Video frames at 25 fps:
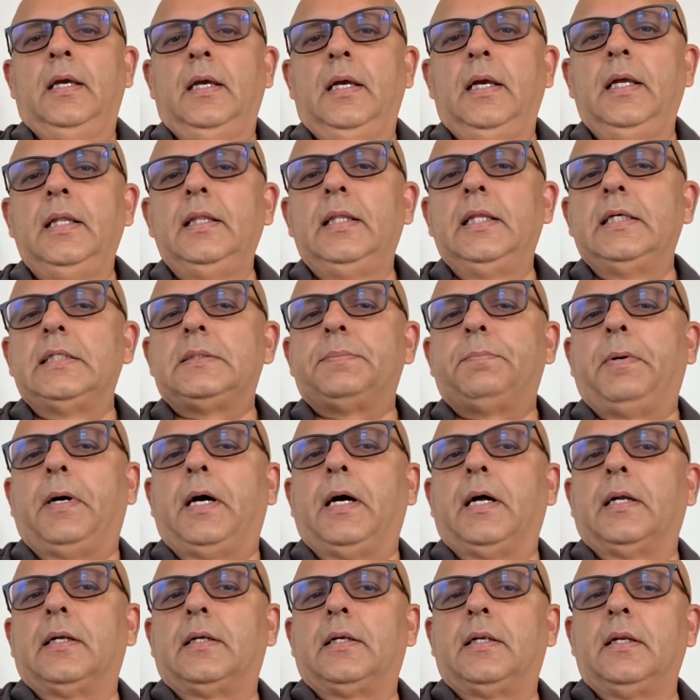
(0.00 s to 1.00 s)
In this
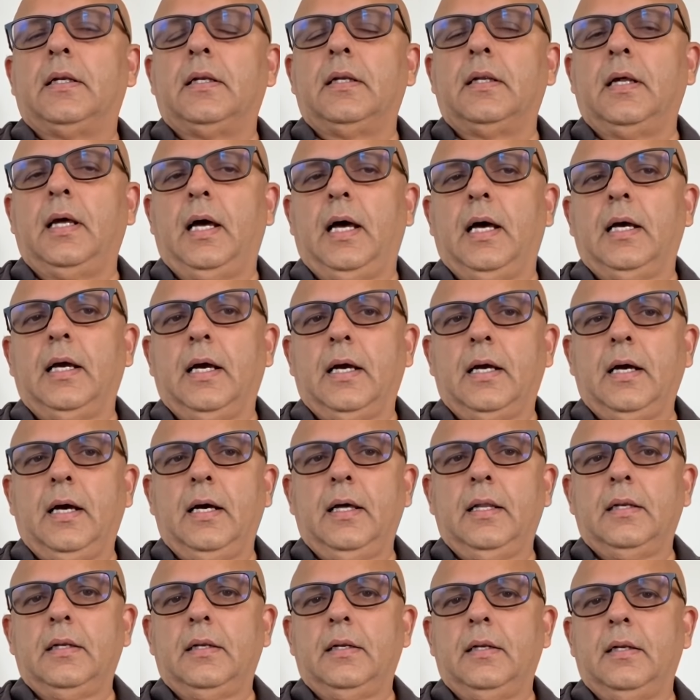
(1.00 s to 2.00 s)
part, Aga
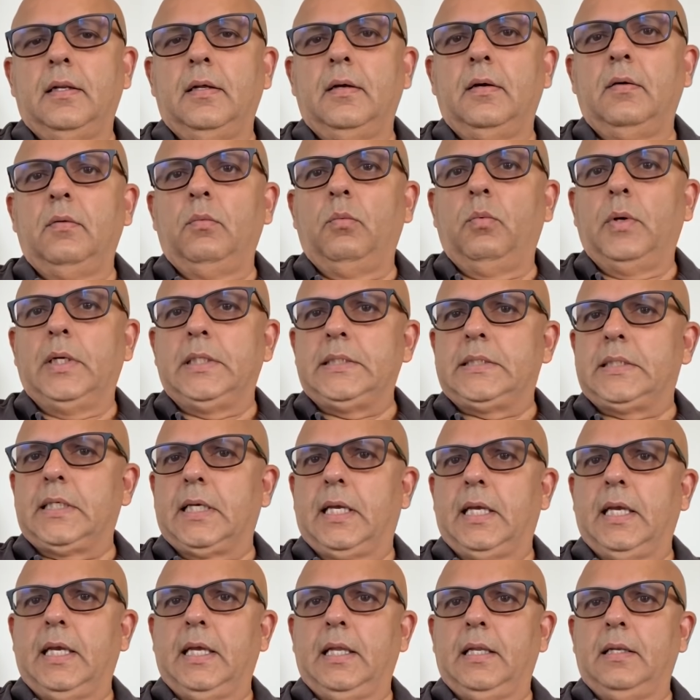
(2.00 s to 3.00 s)
Khan once
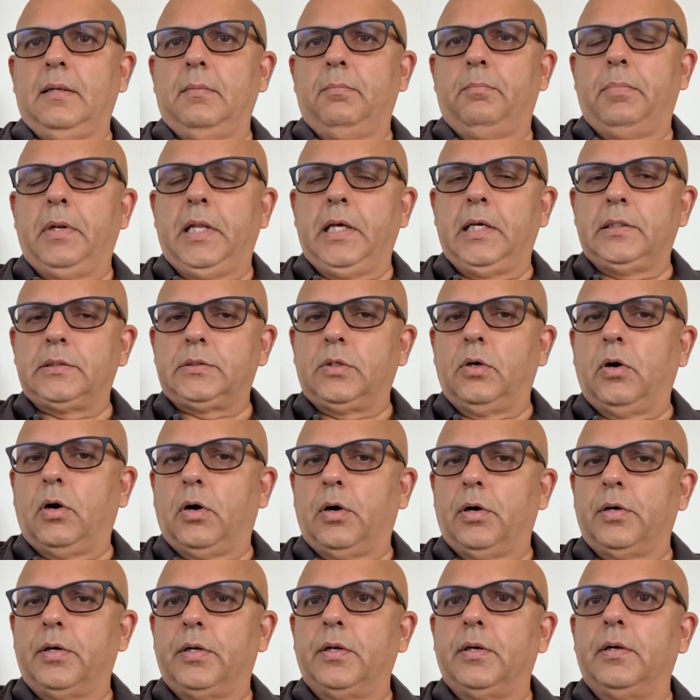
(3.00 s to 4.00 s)
again plays
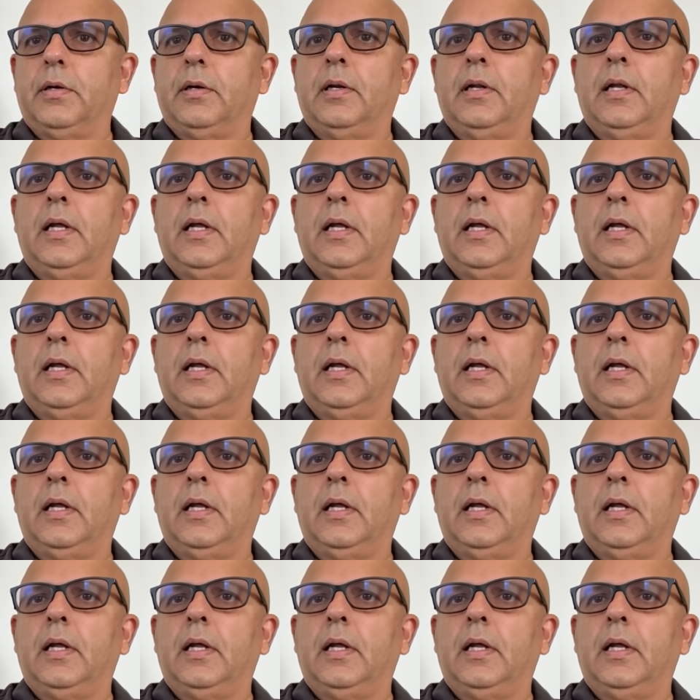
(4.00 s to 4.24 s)
God,